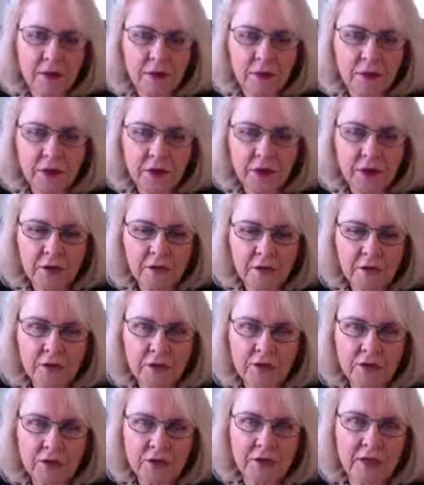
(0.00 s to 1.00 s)
without
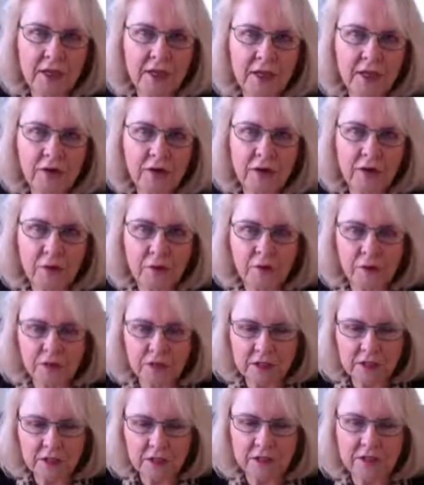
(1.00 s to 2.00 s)
first looking at all the
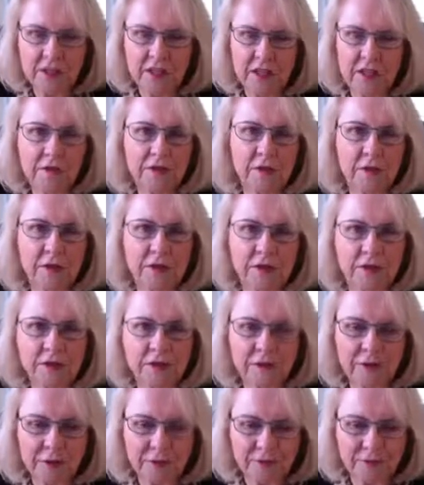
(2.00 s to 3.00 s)
parts of ourselves we ran
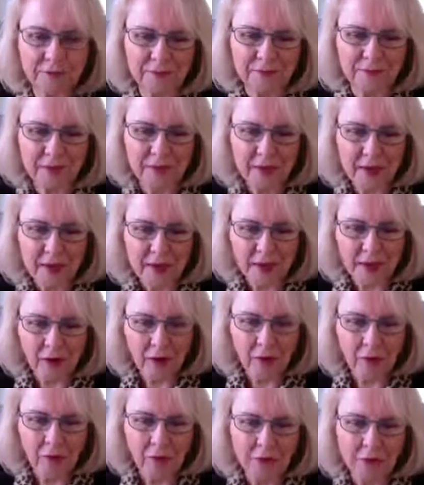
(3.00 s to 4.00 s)
from,
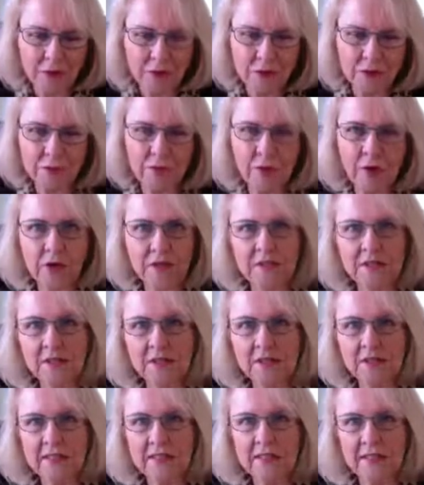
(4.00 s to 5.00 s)
owning those parts and
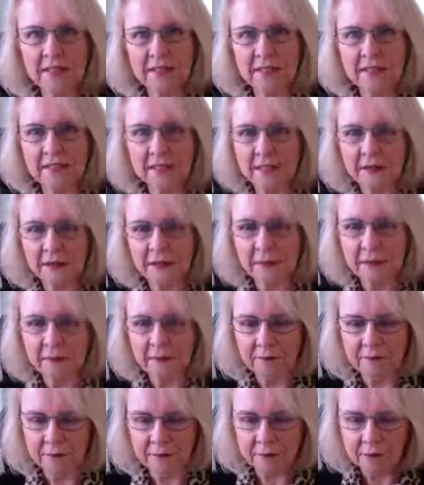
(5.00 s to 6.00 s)
then standing in
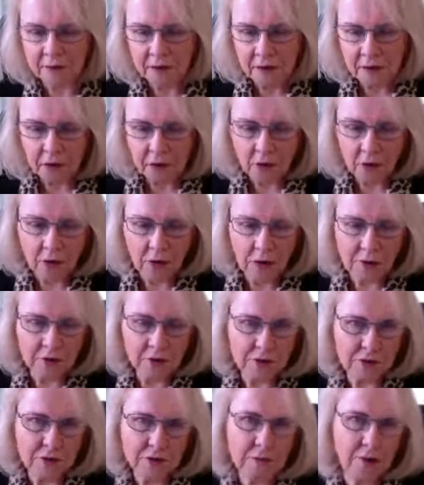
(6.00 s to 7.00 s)
them, owning
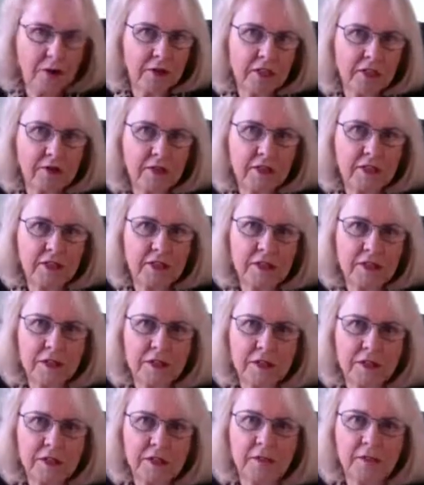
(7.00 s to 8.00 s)
those parts of ourselves
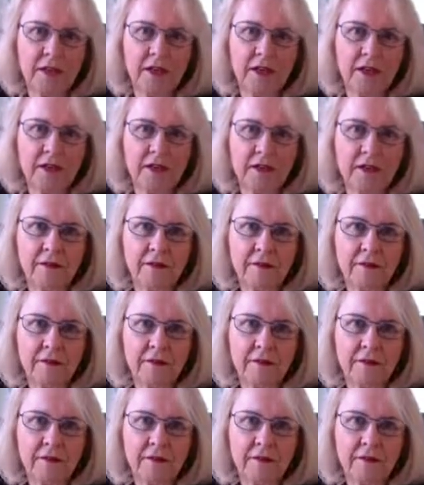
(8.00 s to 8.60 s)
we don't like.